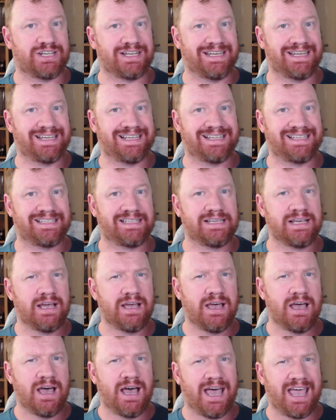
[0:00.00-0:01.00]
is
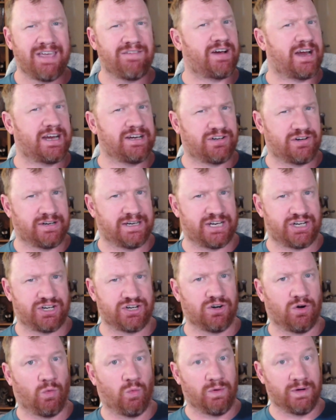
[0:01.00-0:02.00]
a very
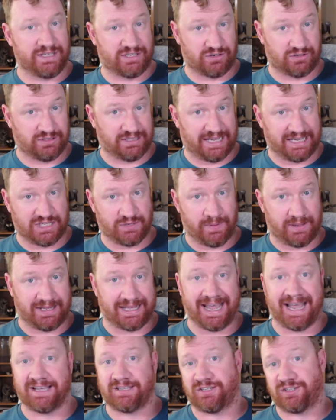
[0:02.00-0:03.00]
traditional wizard-like
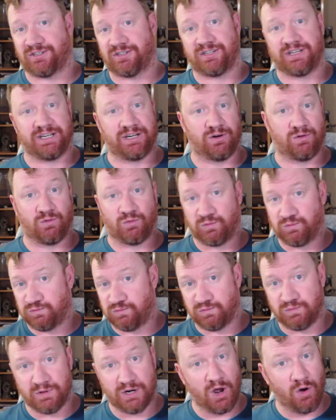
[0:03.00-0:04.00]
spellcaster,
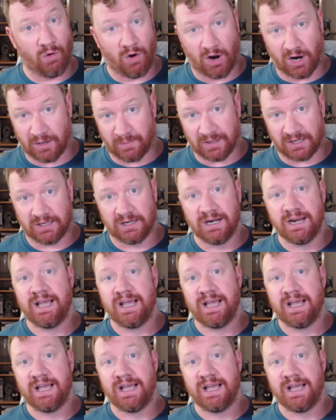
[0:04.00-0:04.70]
no armor,